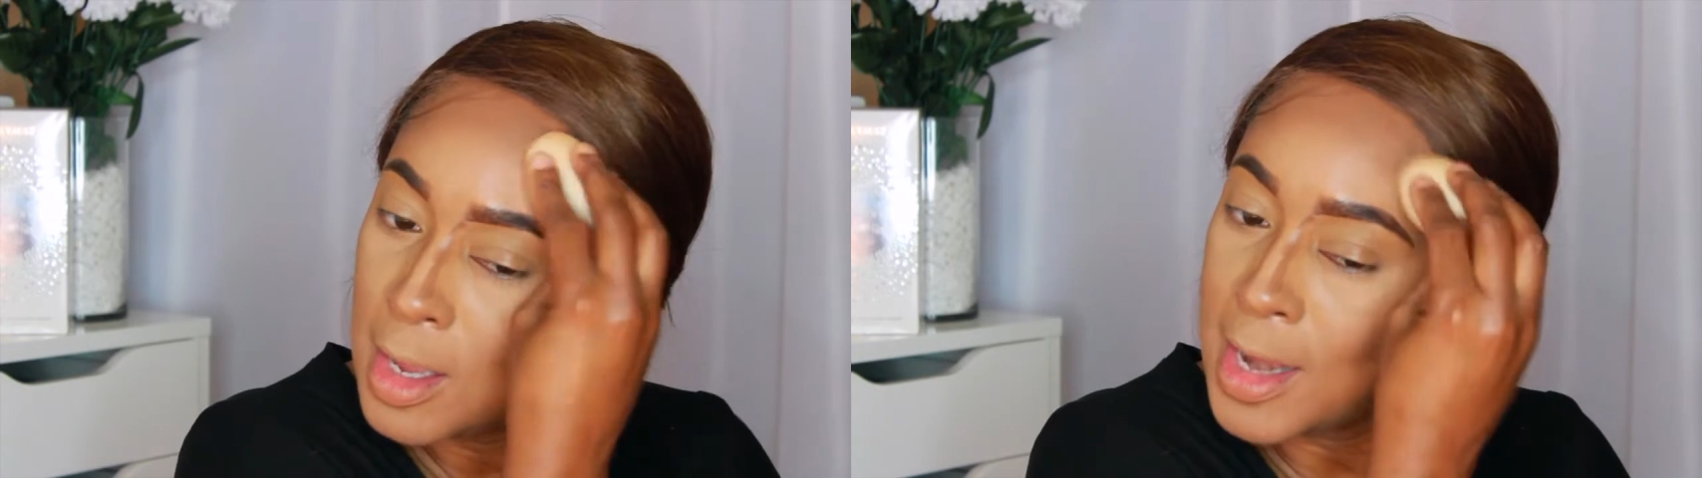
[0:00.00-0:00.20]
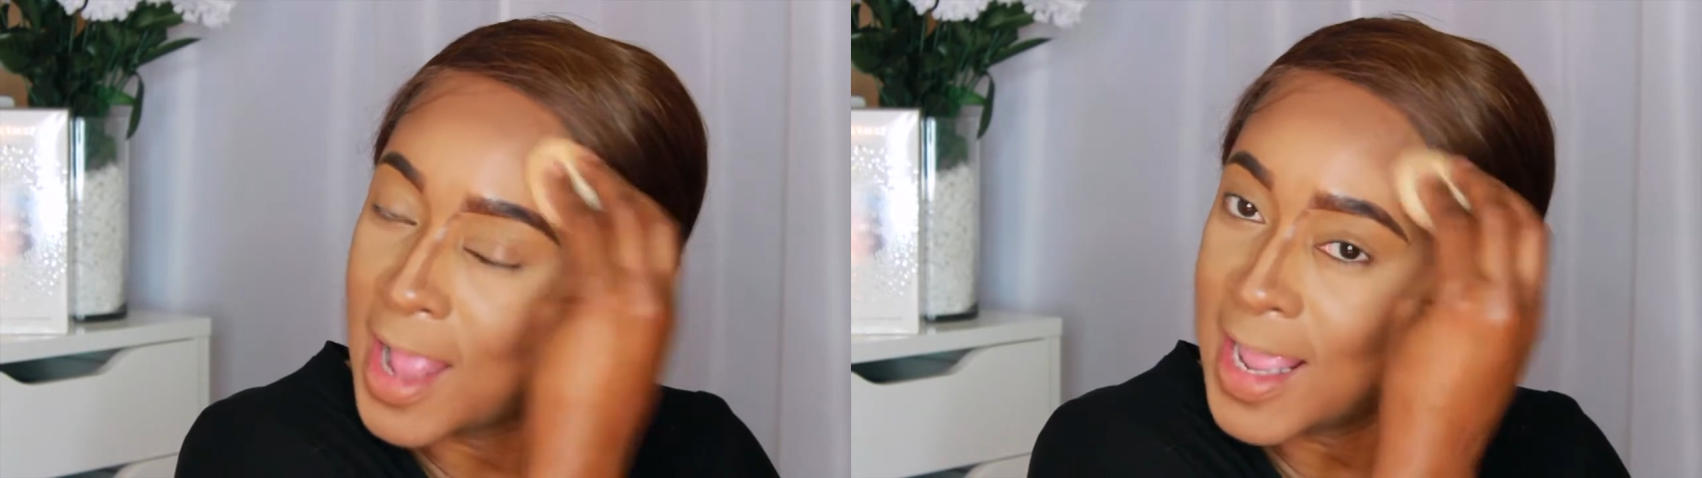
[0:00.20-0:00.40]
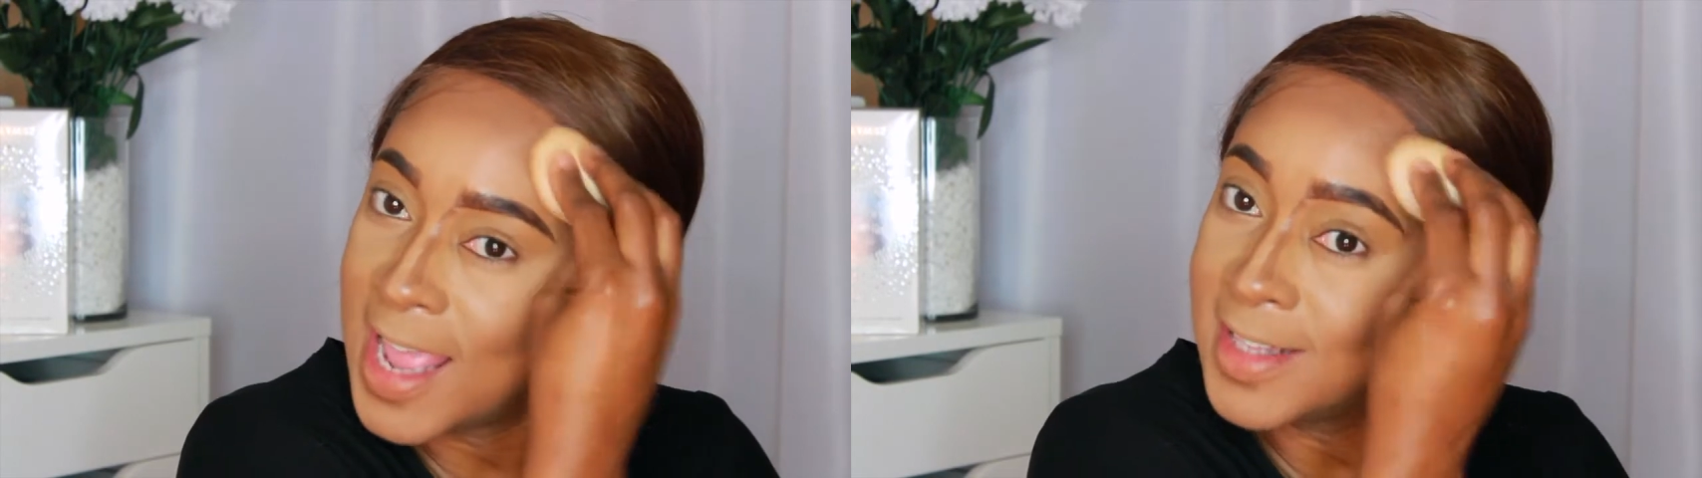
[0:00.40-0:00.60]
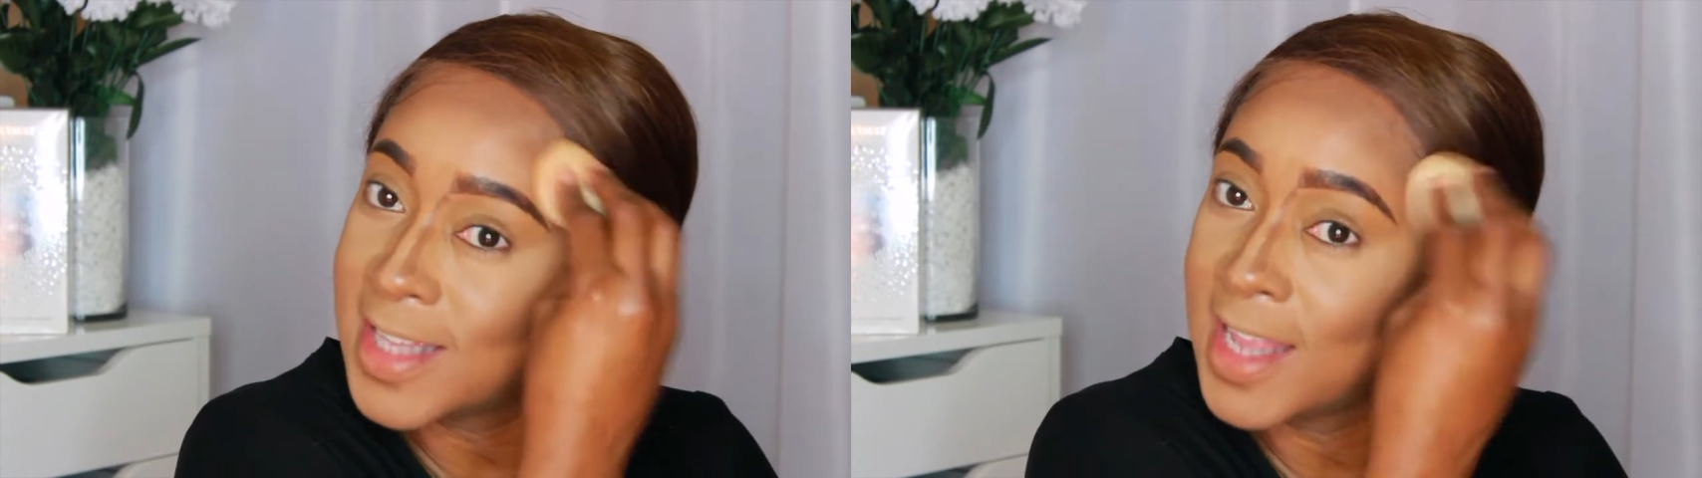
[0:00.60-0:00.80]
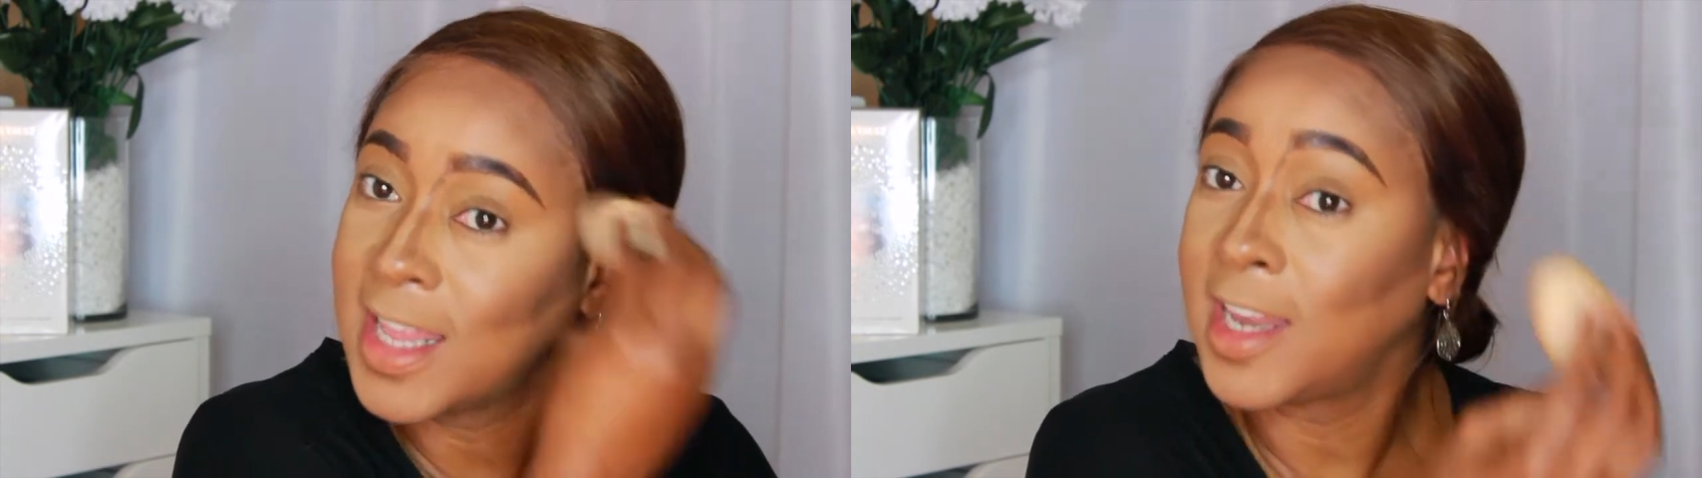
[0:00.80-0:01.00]
and I can't
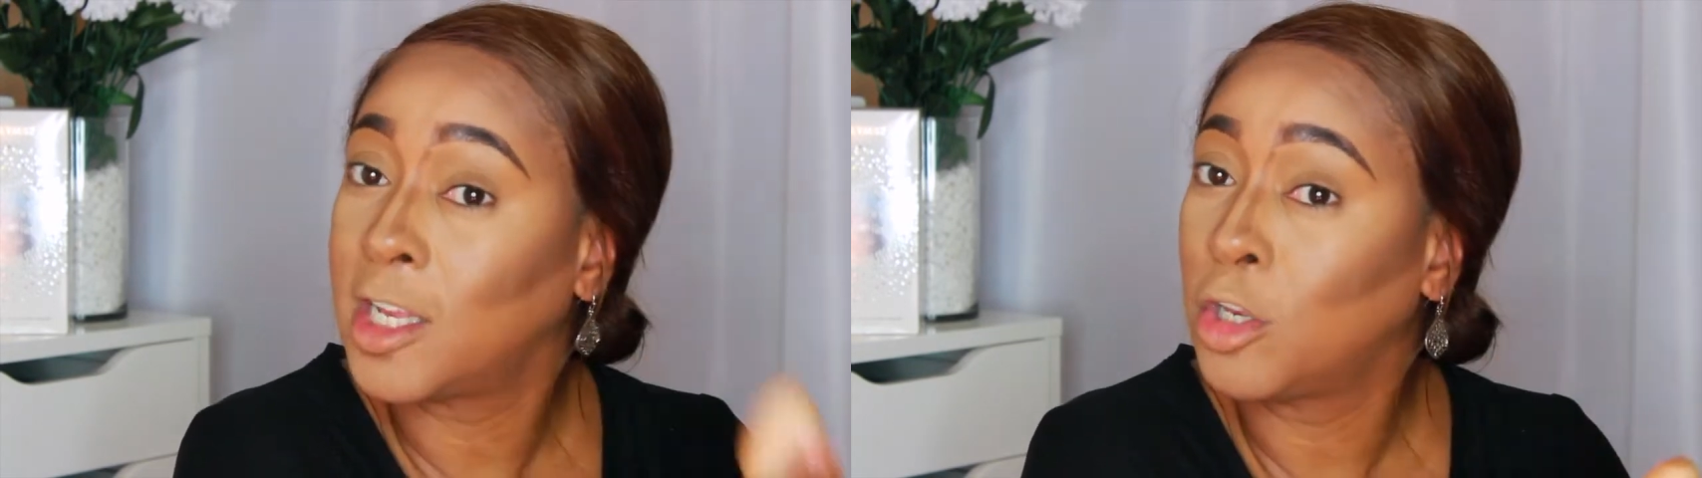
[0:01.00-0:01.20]
say that it